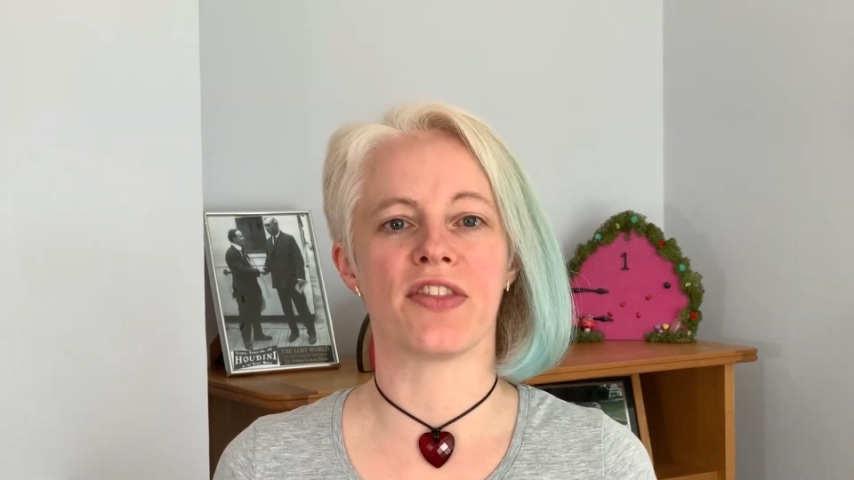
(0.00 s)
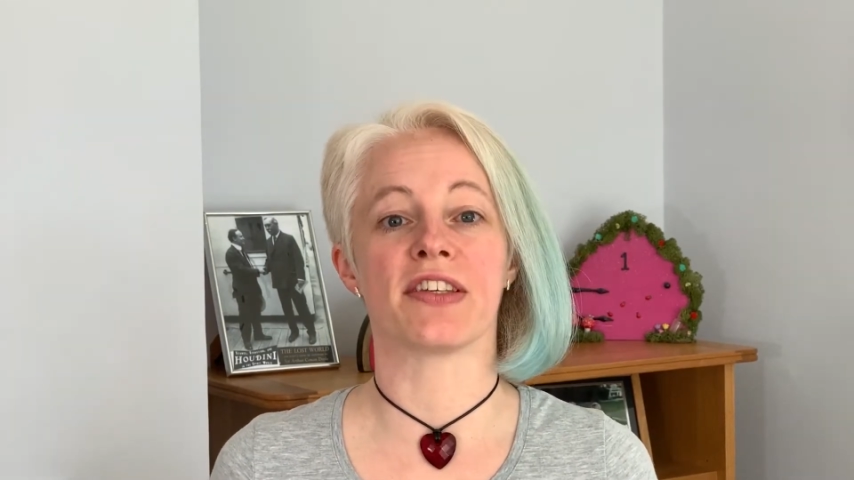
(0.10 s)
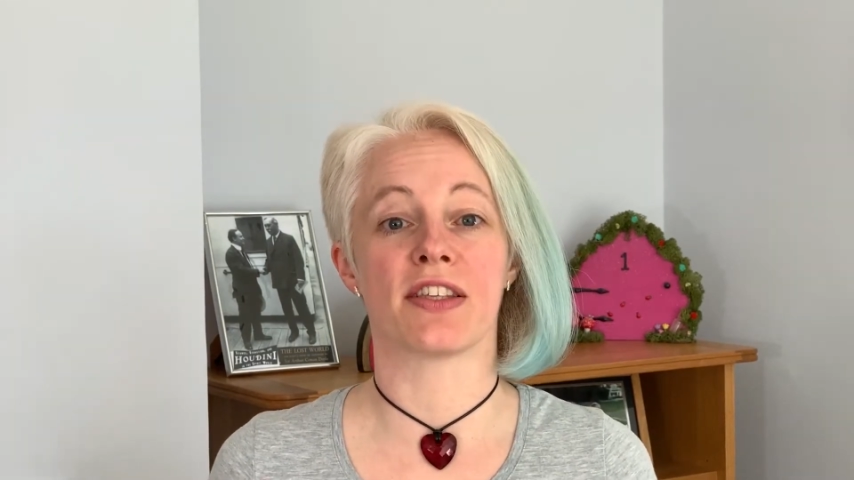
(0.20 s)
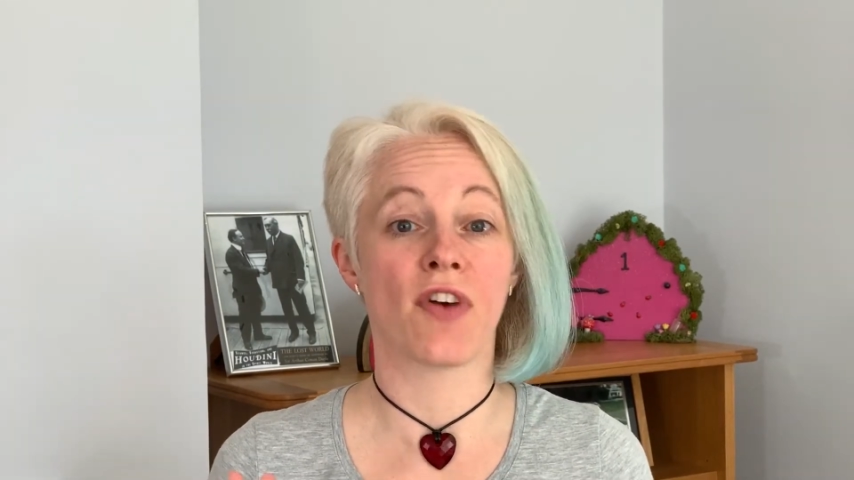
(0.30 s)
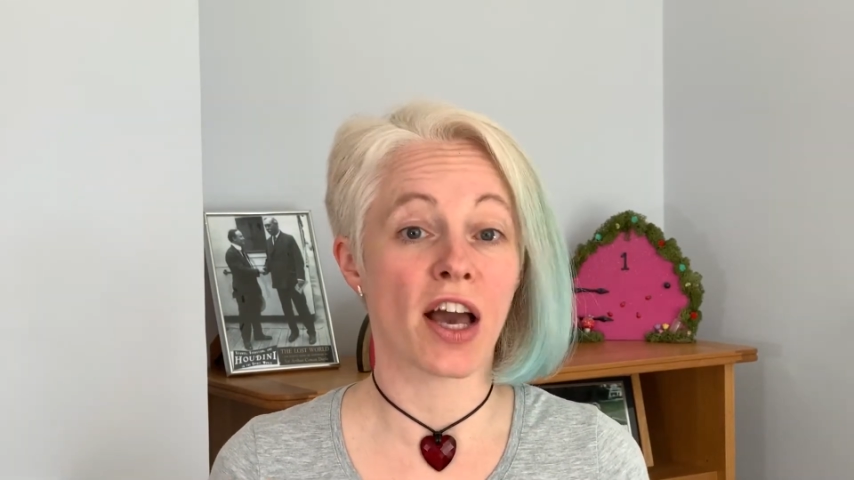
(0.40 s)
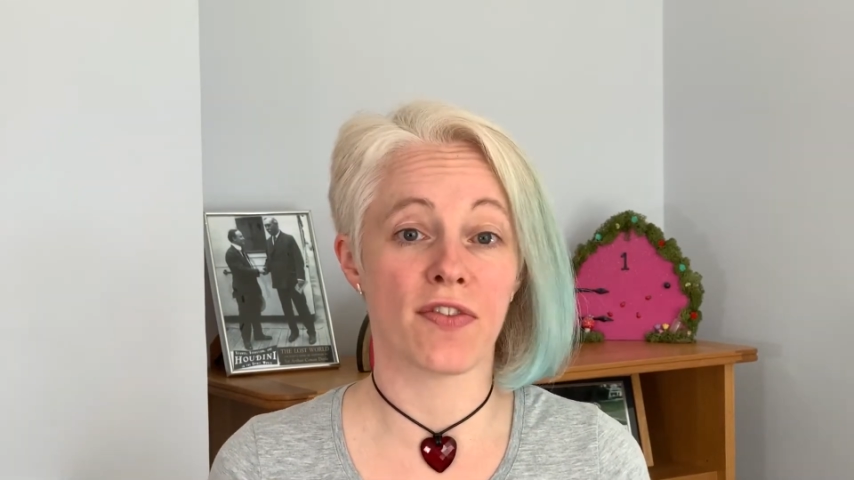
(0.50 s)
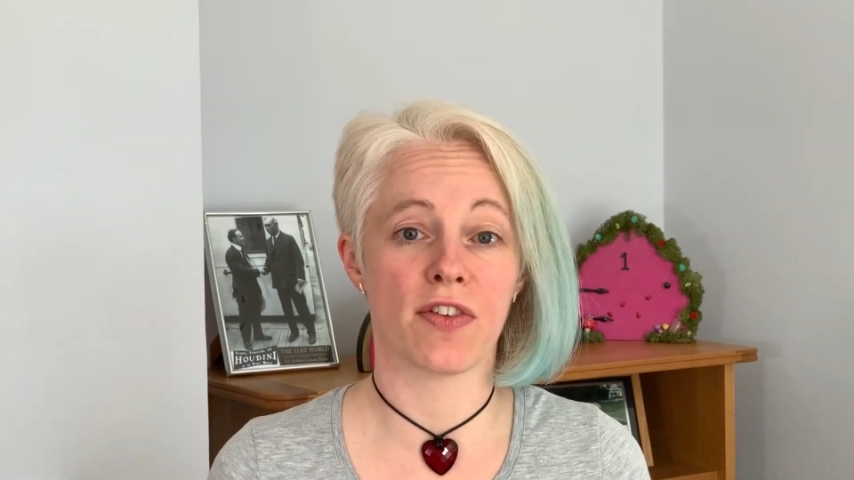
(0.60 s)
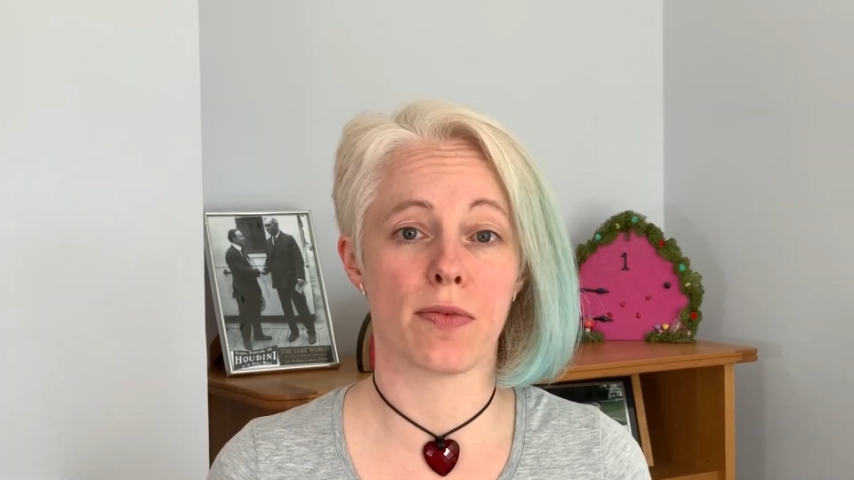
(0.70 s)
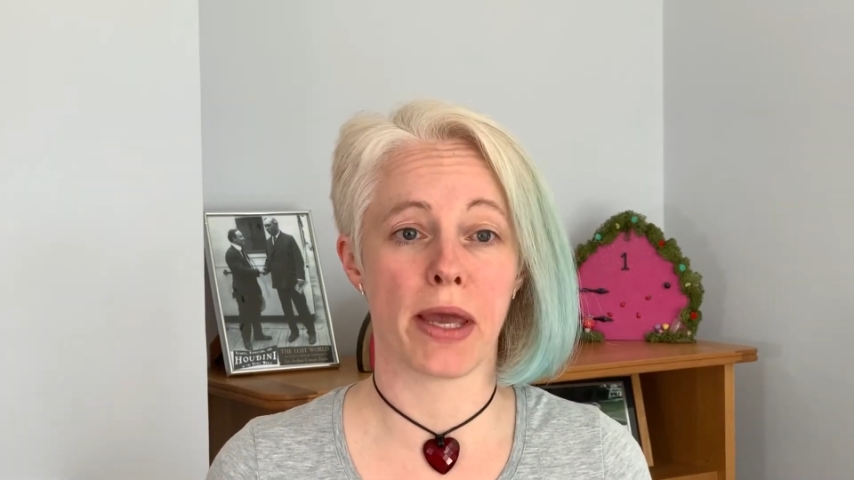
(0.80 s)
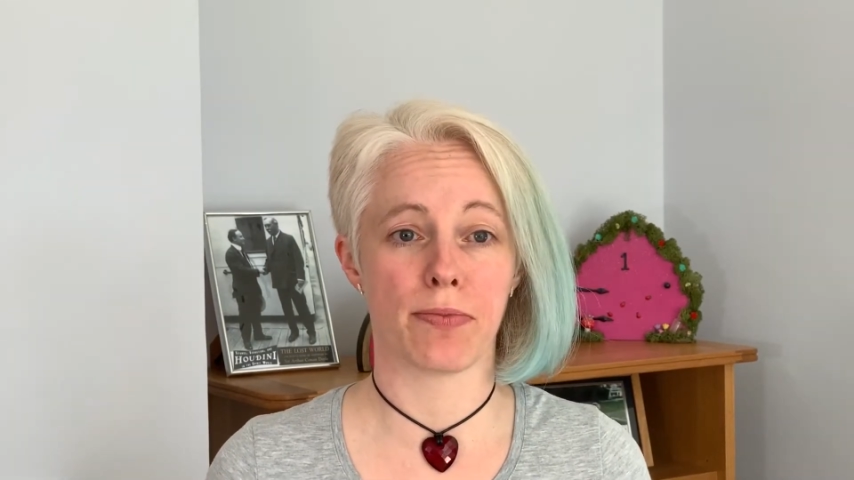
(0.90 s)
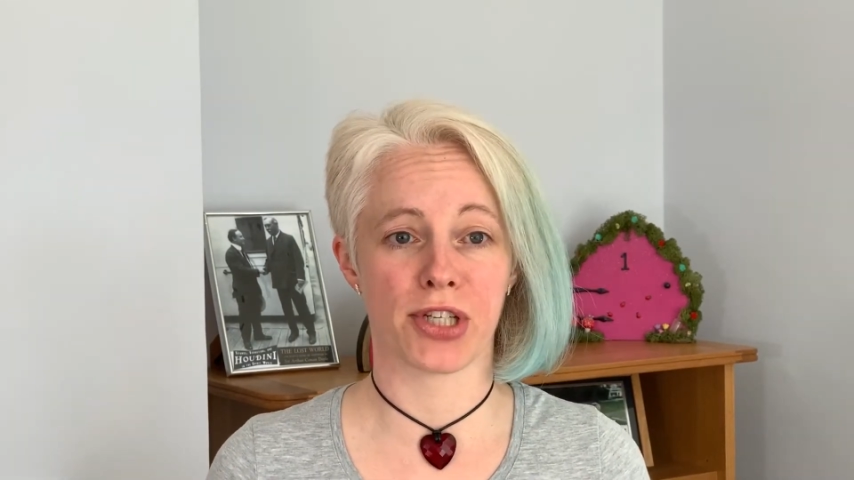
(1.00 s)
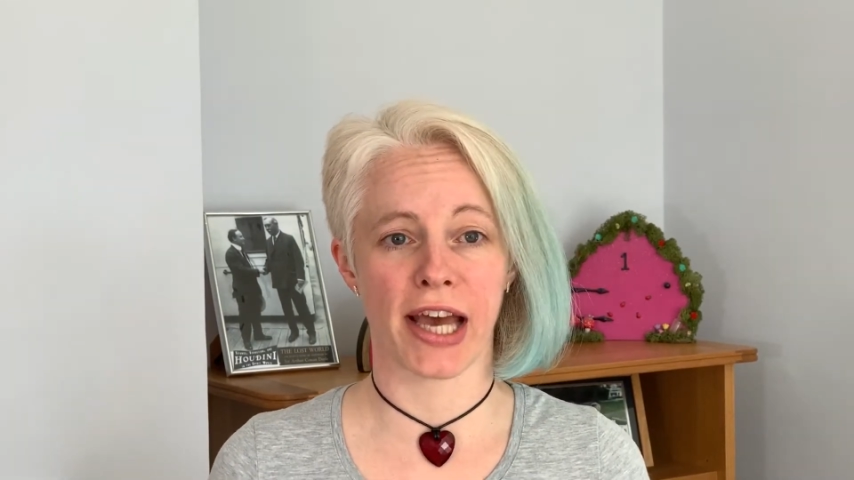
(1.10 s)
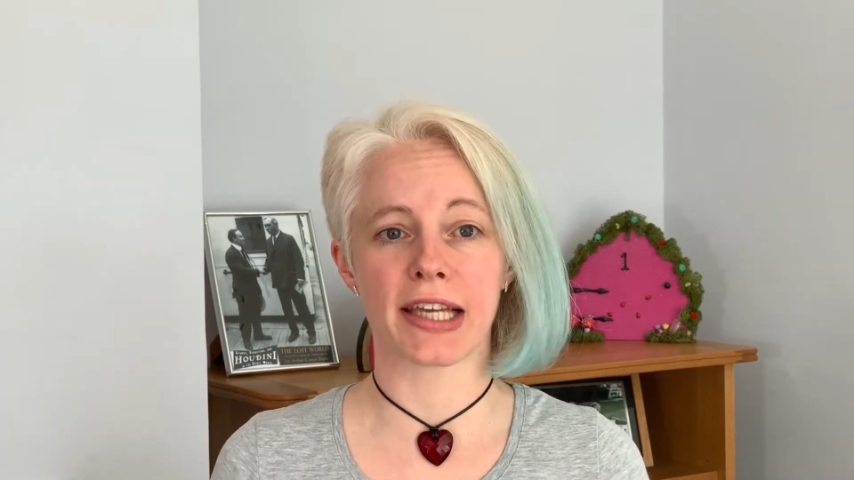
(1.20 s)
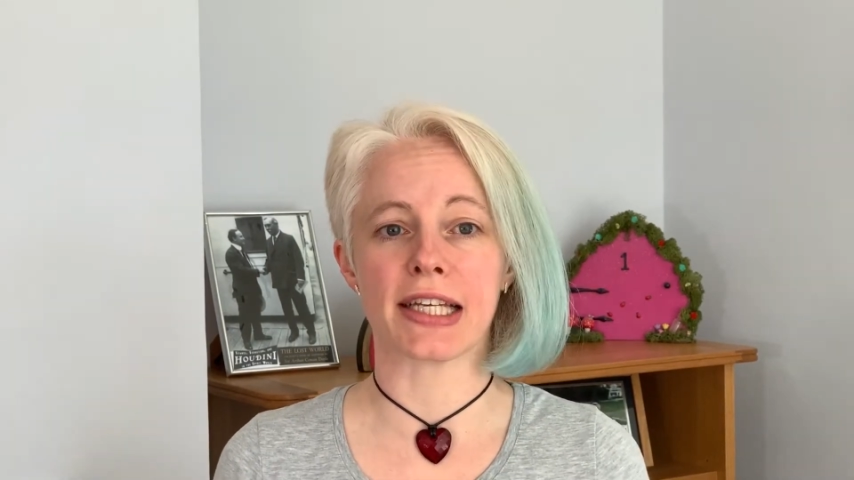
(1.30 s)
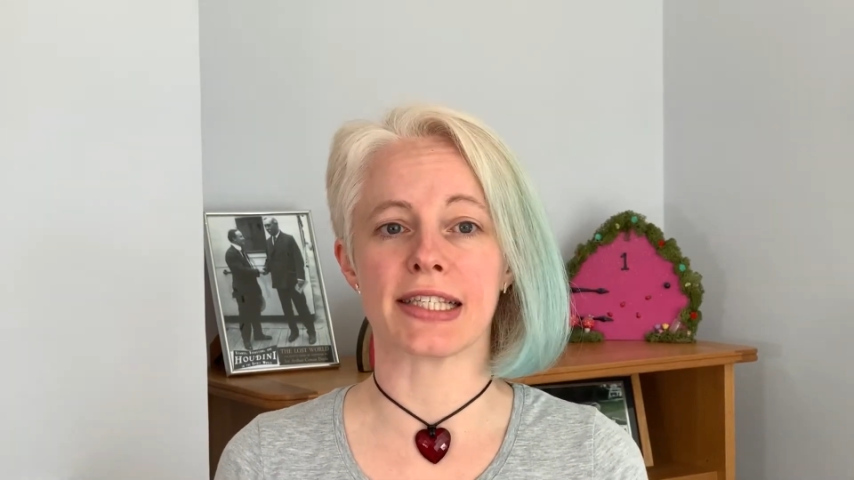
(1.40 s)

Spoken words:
survival of the main protagonist